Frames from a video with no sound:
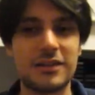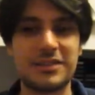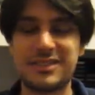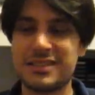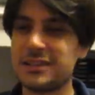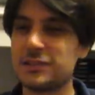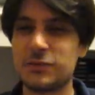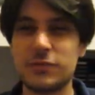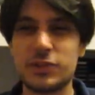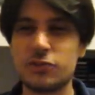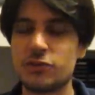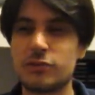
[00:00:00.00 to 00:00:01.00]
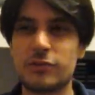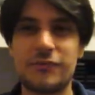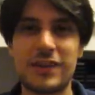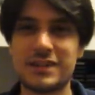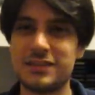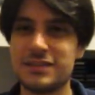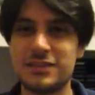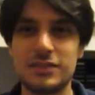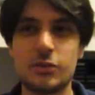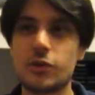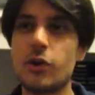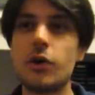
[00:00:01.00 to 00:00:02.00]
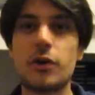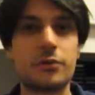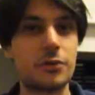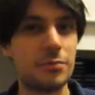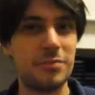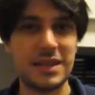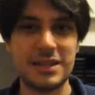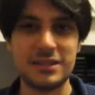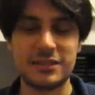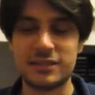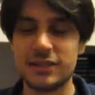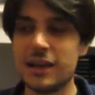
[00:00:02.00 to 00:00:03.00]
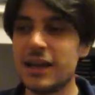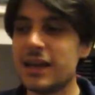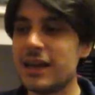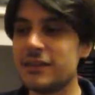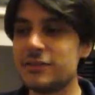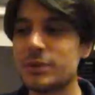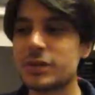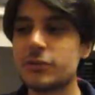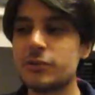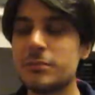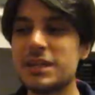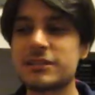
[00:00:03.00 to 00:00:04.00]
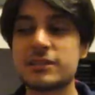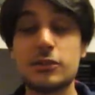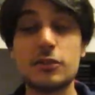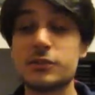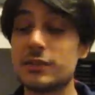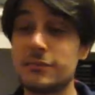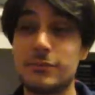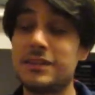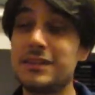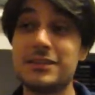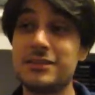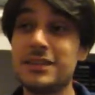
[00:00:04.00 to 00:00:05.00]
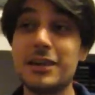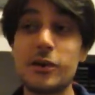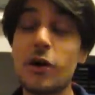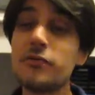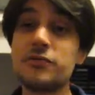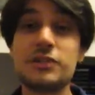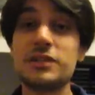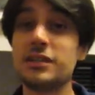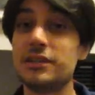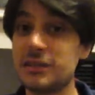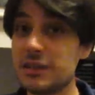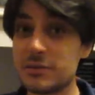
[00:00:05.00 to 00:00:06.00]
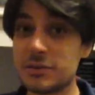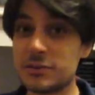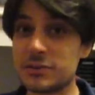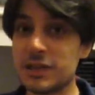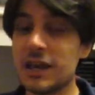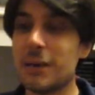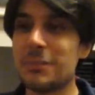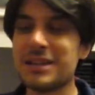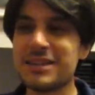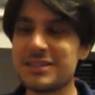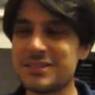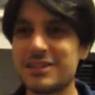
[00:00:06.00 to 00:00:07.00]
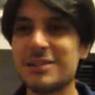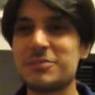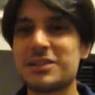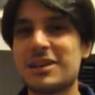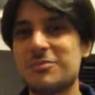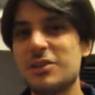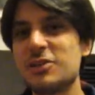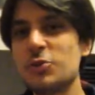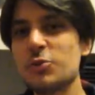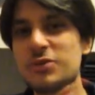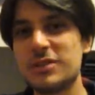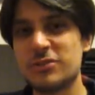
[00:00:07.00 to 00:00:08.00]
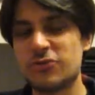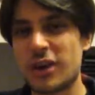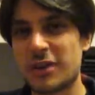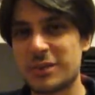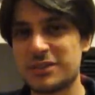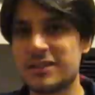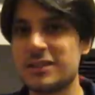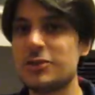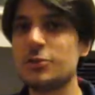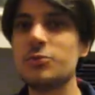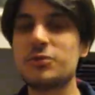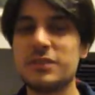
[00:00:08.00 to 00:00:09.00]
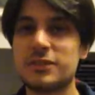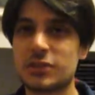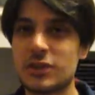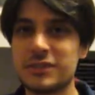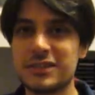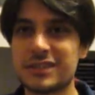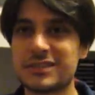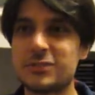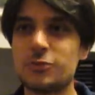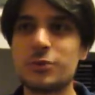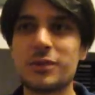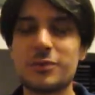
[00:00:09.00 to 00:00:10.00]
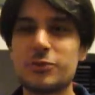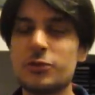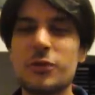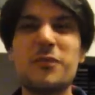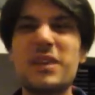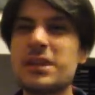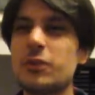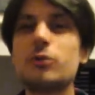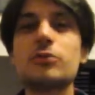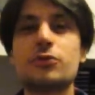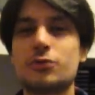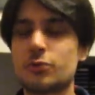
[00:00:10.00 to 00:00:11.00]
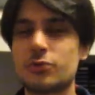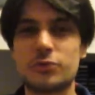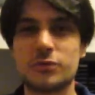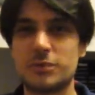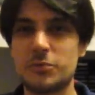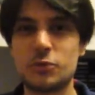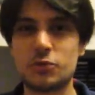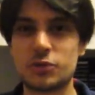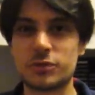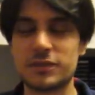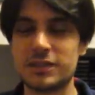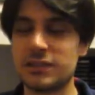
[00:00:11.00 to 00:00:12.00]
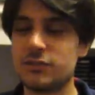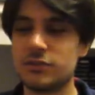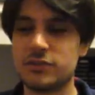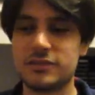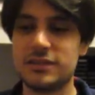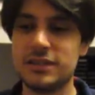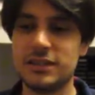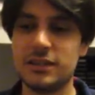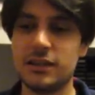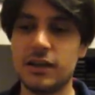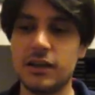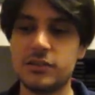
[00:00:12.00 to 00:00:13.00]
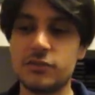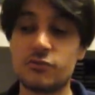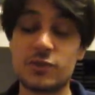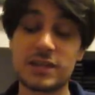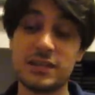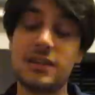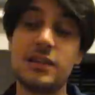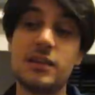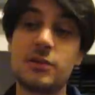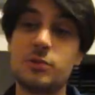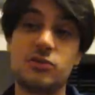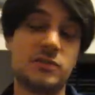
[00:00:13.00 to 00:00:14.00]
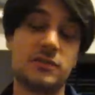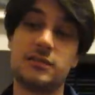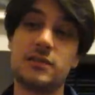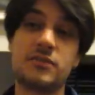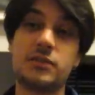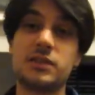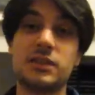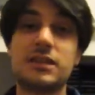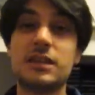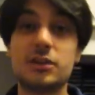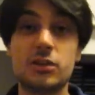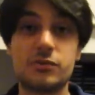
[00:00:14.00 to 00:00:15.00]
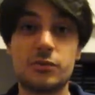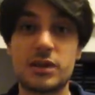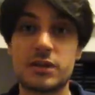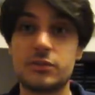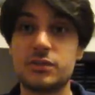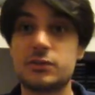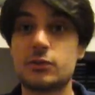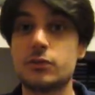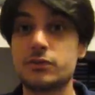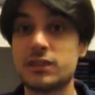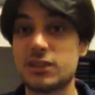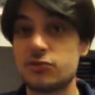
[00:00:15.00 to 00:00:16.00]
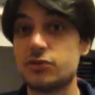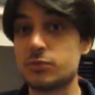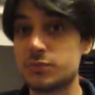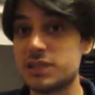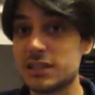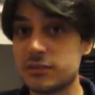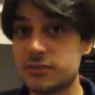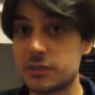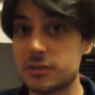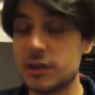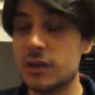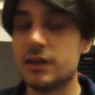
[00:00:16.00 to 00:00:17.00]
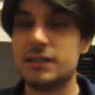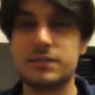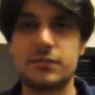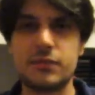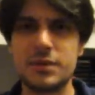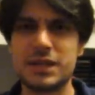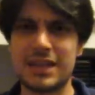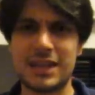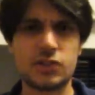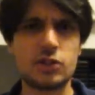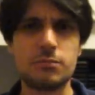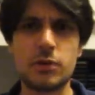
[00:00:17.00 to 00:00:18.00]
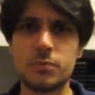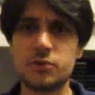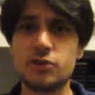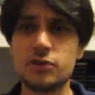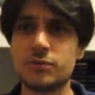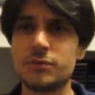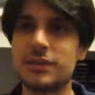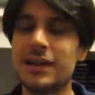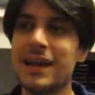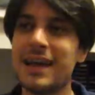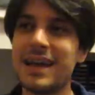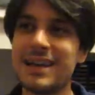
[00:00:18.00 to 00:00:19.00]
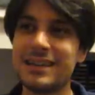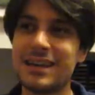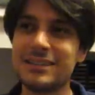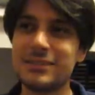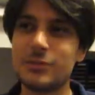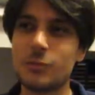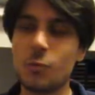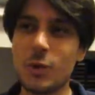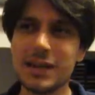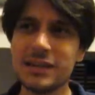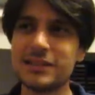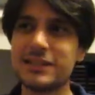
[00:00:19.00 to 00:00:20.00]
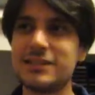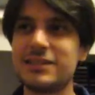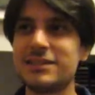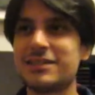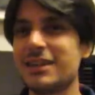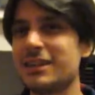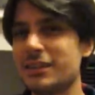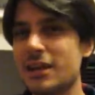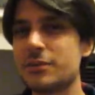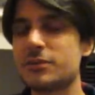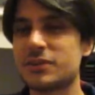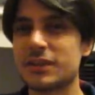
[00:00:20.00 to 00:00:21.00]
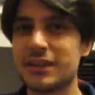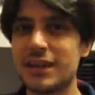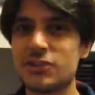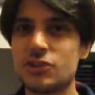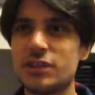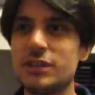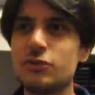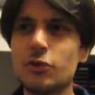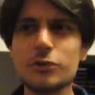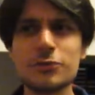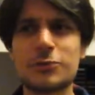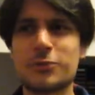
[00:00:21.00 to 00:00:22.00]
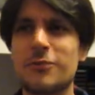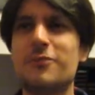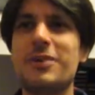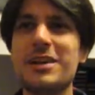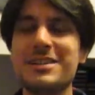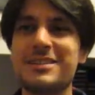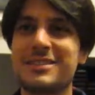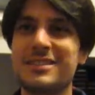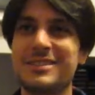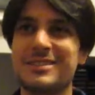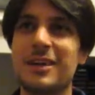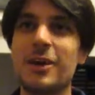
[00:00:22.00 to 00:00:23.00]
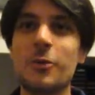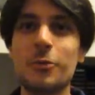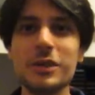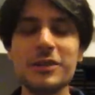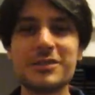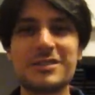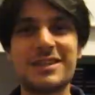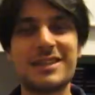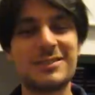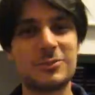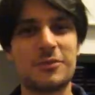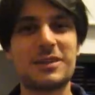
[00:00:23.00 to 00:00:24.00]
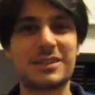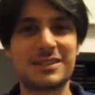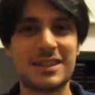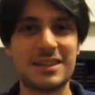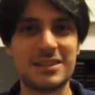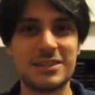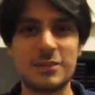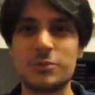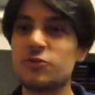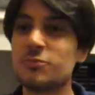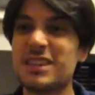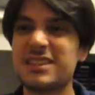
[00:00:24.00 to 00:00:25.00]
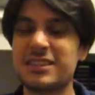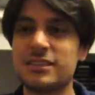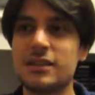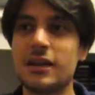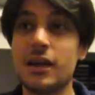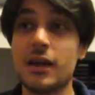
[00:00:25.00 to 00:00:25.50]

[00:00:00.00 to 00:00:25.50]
science fiction or fantasy or horror based. And the record makes lots, they are often hilarious, but at the same time they use these genres and they use this context to convey all sorts of emotions. There's the track in here, which is definitely king of the record, is called Touchstone Telephone. It's a very catchy pop tune, and while it is hilarious and catchy, it also conveys this weird sense of anxiety, which makes it